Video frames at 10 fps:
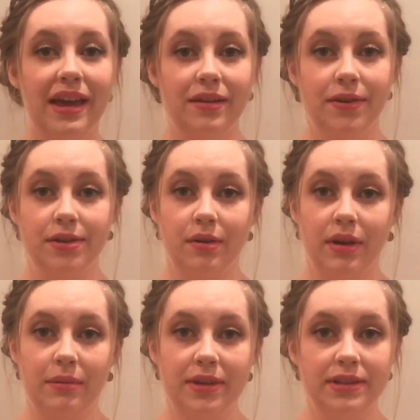And if you don't
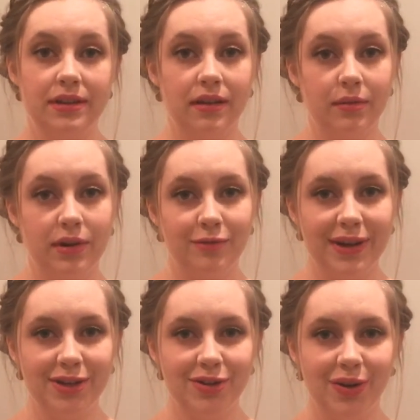want to miss another one of
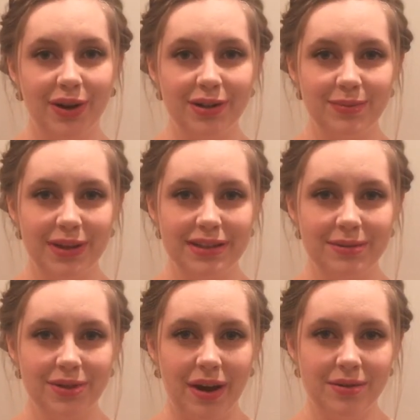my tutorials, please
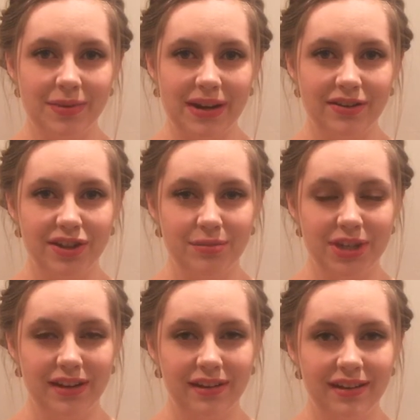subscribe to my YouTube
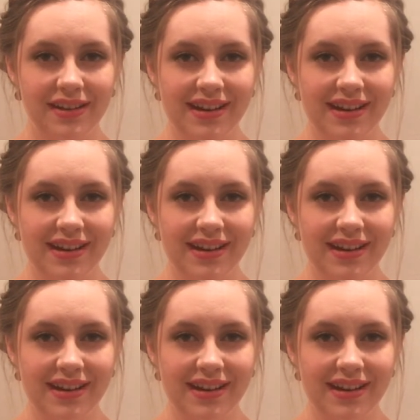channel.